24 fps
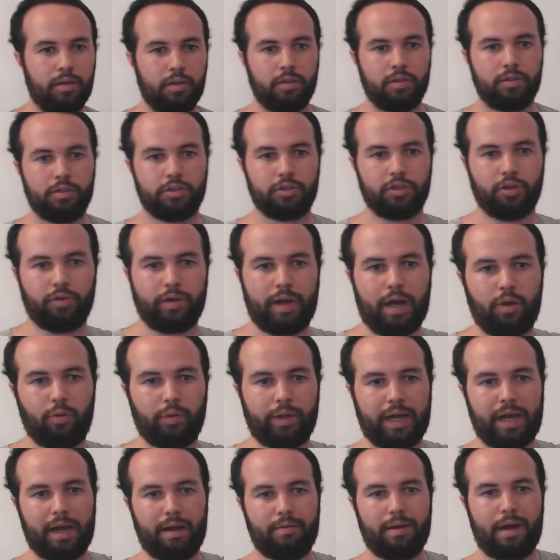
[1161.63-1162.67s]
So now we
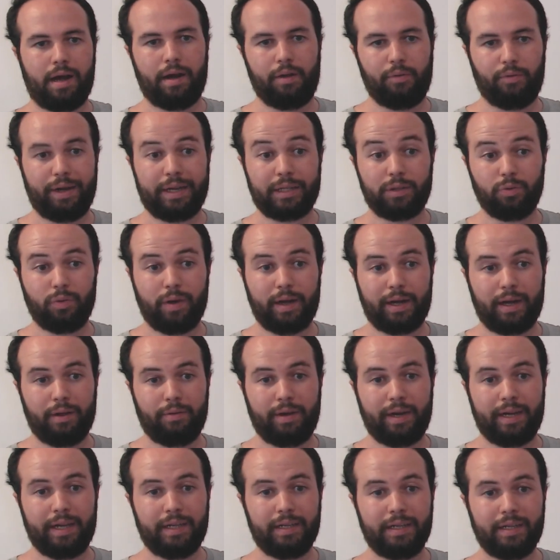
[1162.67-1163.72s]
have a RAID 1
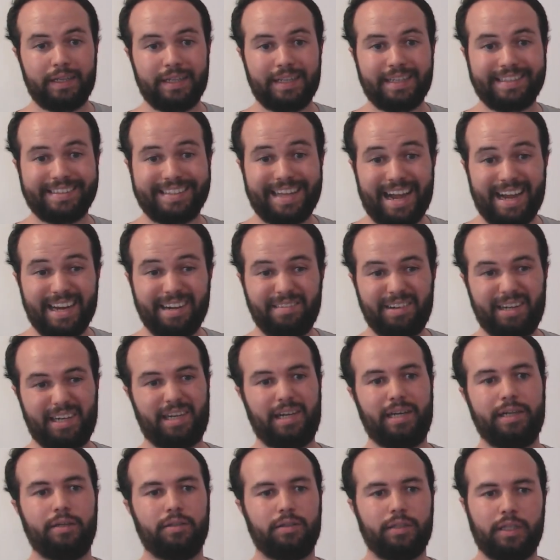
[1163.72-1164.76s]
array
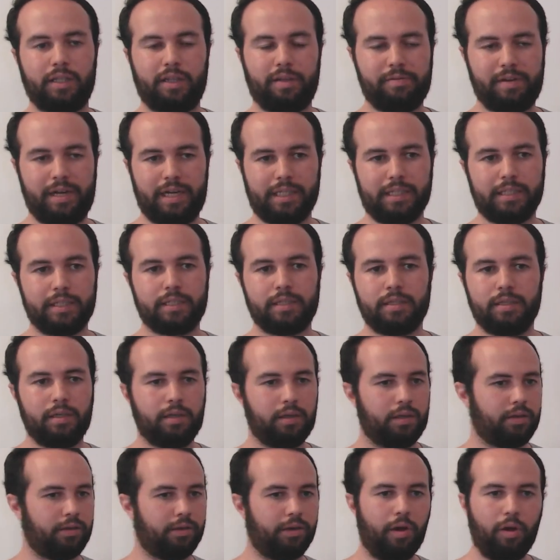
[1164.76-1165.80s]
directly on the device,
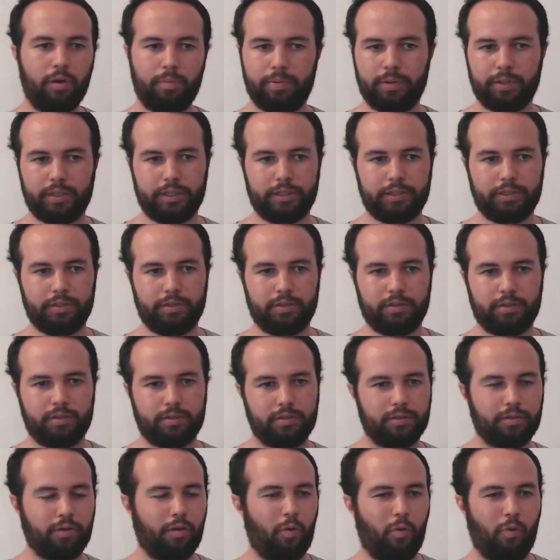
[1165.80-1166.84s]
no partitions.
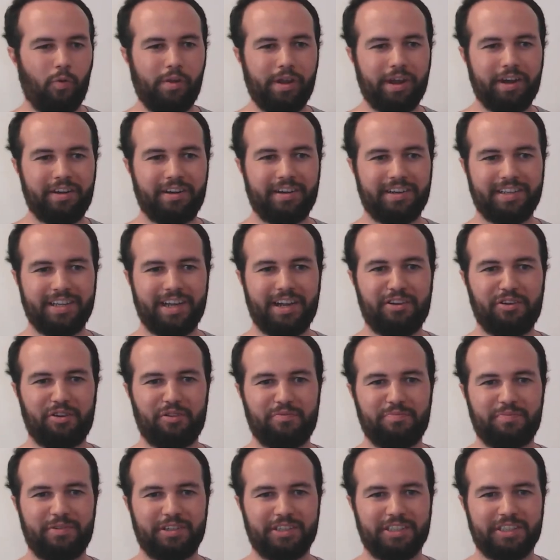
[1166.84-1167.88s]
We are tired
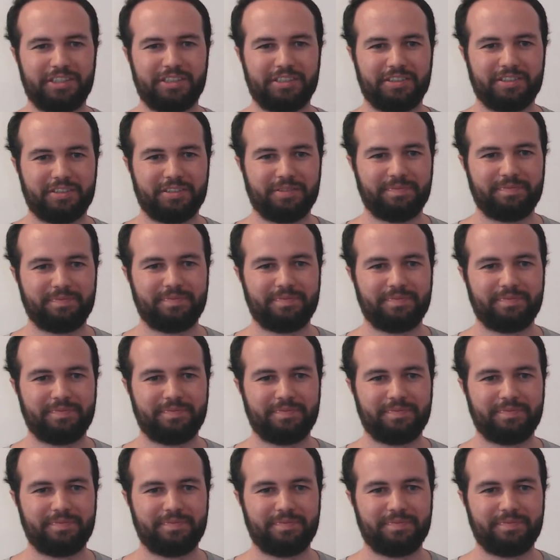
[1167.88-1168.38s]
of partitions.